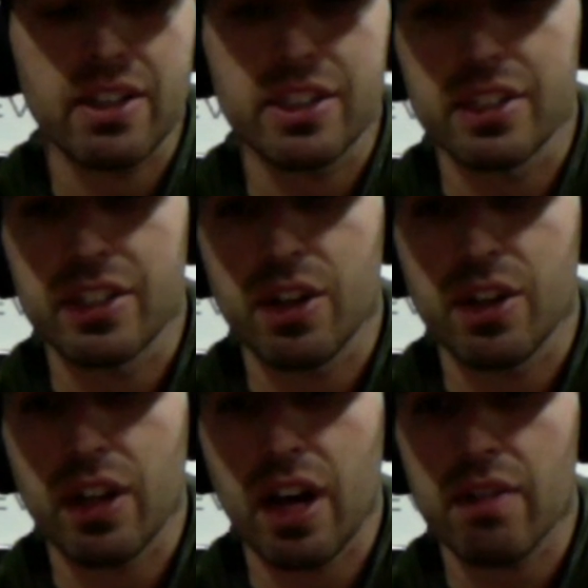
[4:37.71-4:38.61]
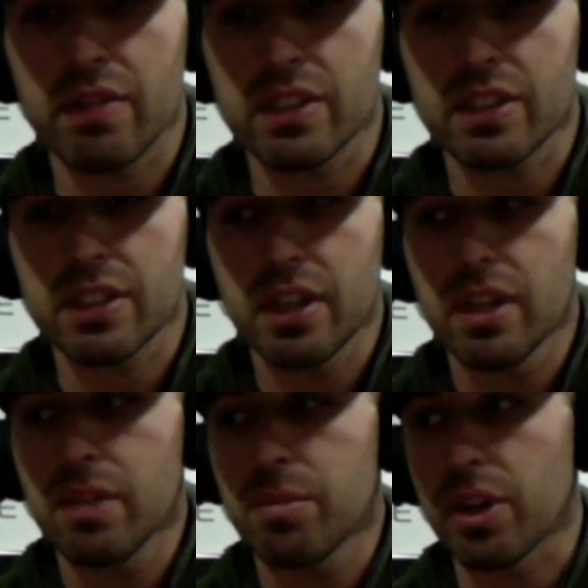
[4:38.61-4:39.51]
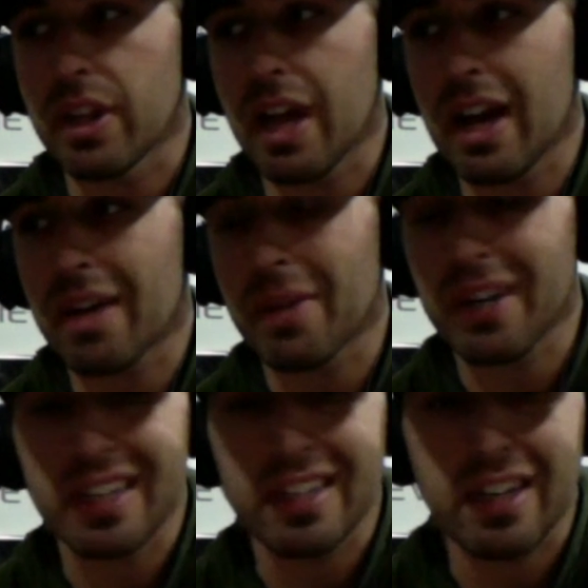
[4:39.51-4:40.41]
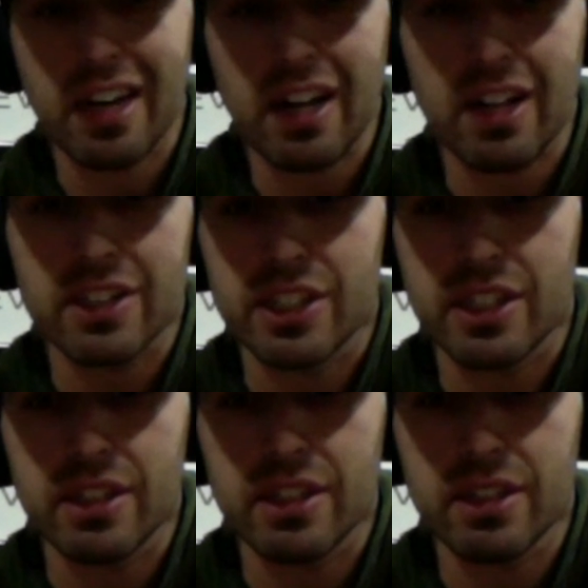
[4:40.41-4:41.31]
Because, a lot of us put a lot of money into college, and